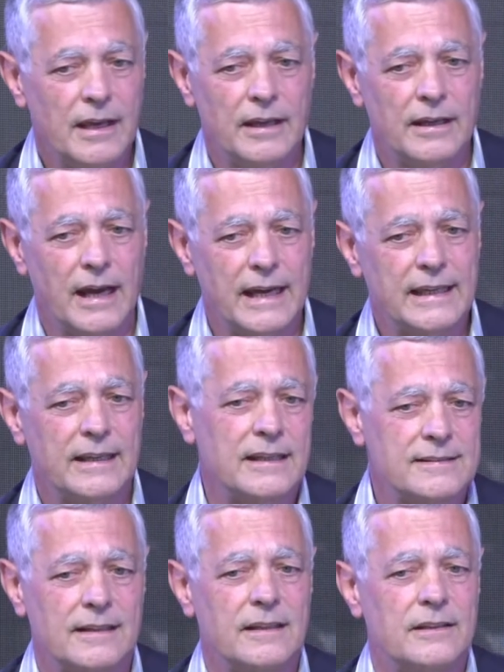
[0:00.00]
I get
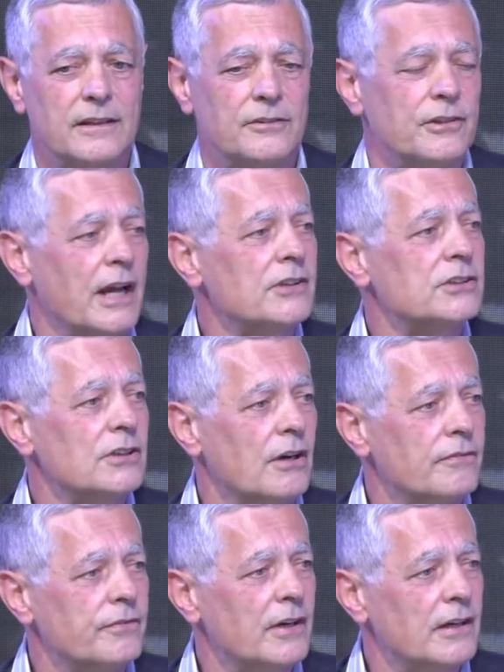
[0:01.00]
exactly the reaction
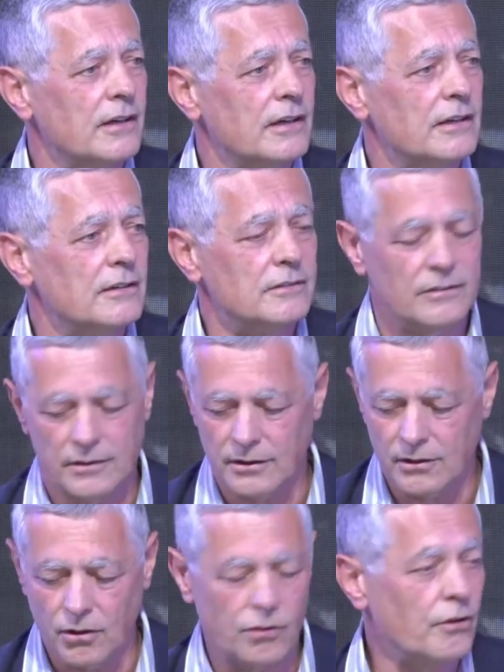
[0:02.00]
of a
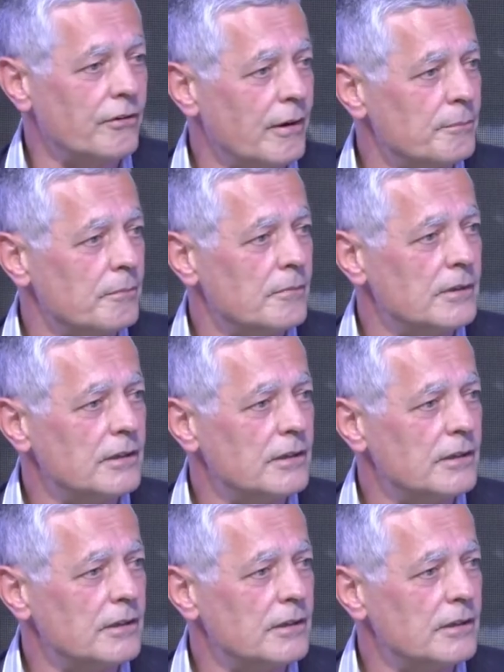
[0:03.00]
hologram